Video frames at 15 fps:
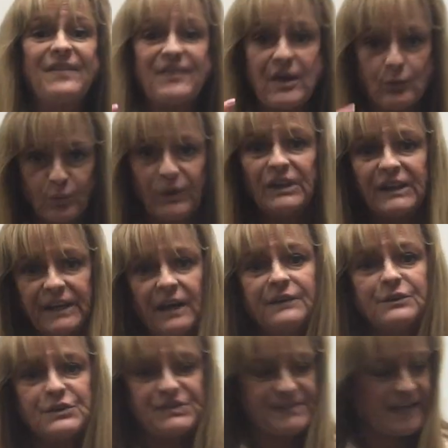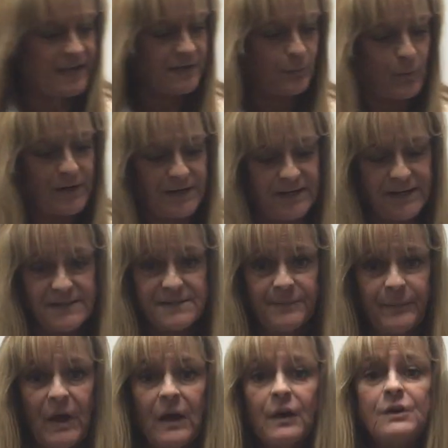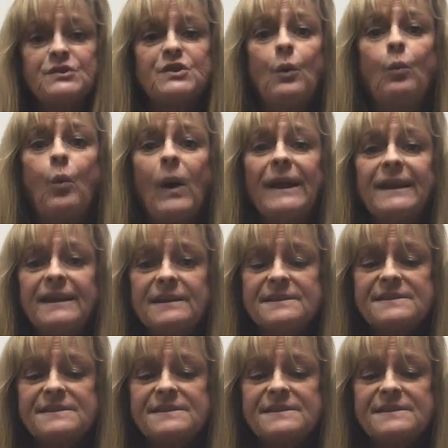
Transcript: that they really understand what it is. So what